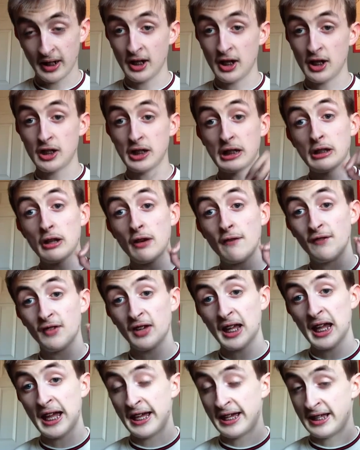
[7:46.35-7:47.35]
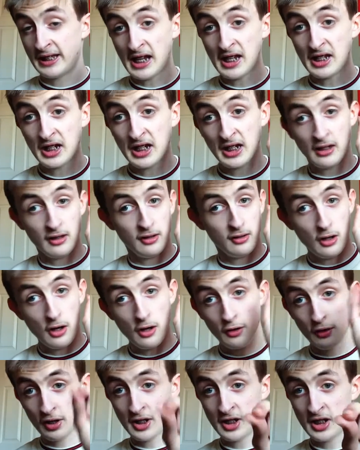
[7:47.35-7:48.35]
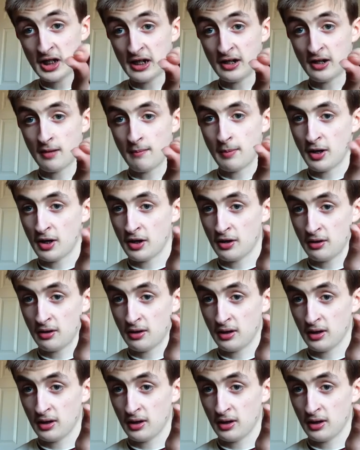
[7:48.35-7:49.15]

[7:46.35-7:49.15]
because don't forget, it's actually not a setup box.